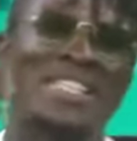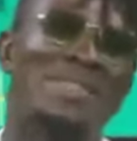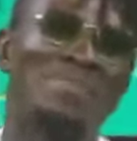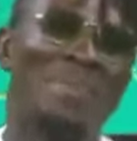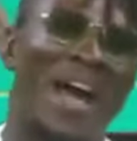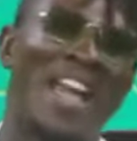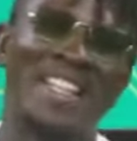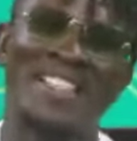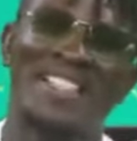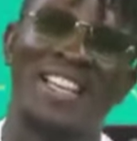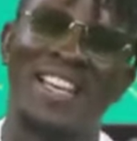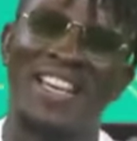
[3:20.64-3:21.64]

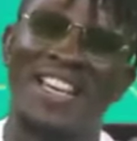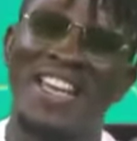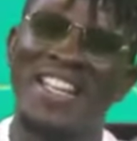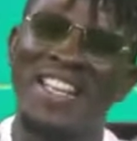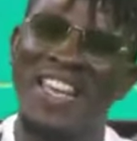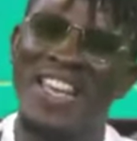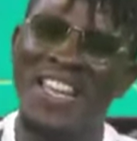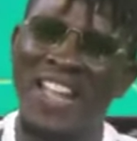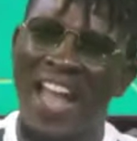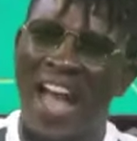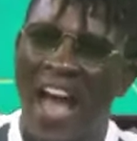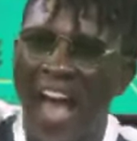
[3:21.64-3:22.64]
mind in
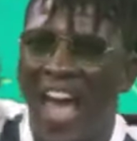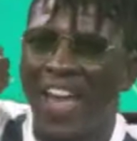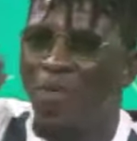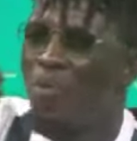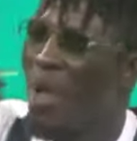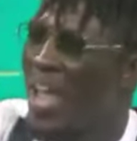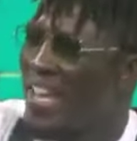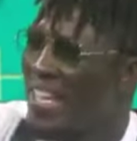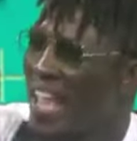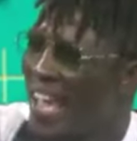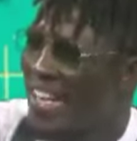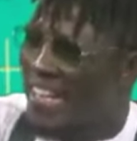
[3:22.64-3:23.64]
a high way,
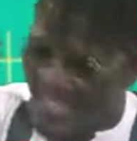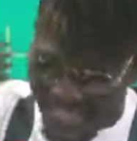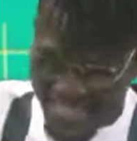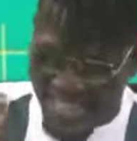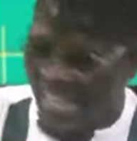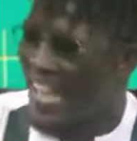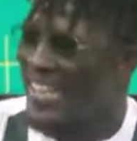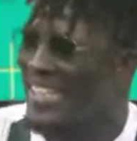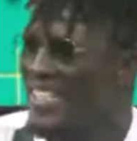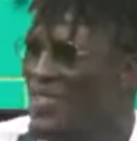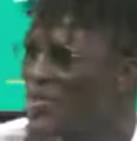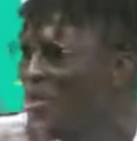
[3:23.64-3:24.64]
like critically.
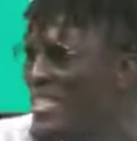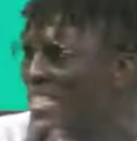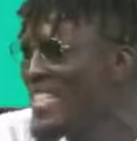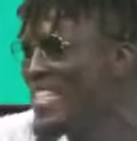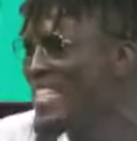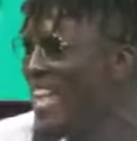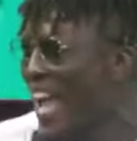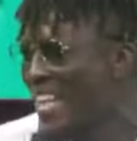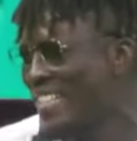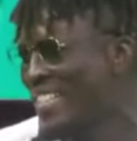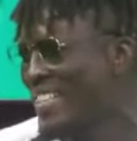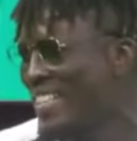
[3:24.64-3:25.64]
You don't need
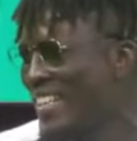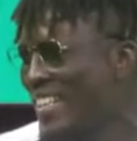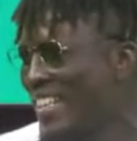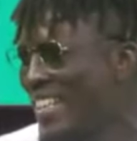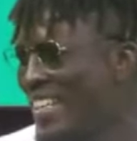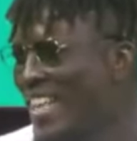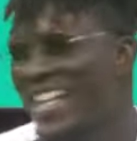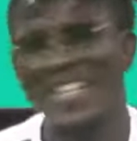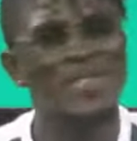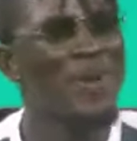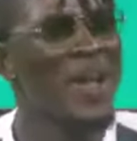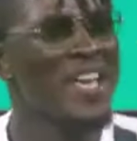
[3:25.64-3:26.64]
that. That
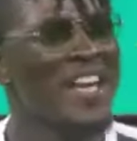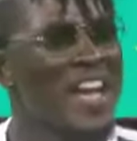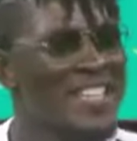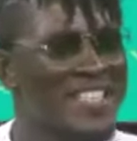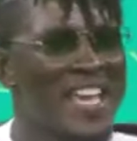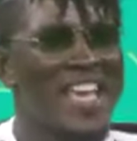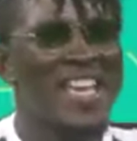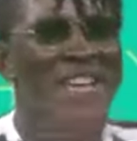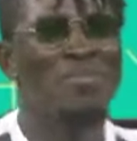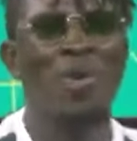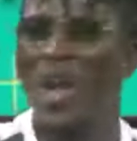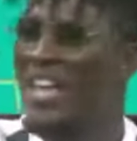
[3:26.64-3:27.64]
is why he can say
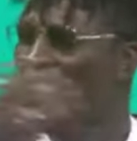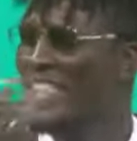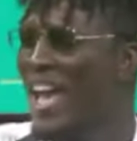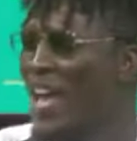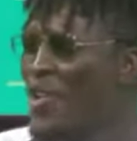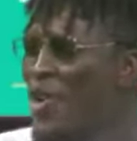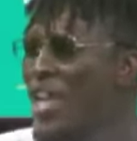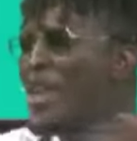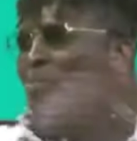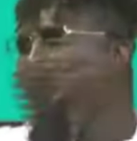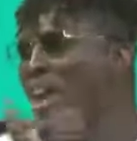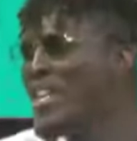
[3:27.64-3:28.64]
Igbo and Shayo.
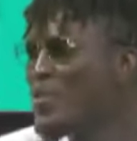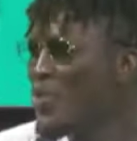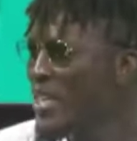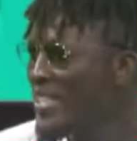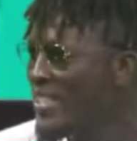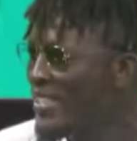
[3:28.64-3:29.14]
Igbo is weed.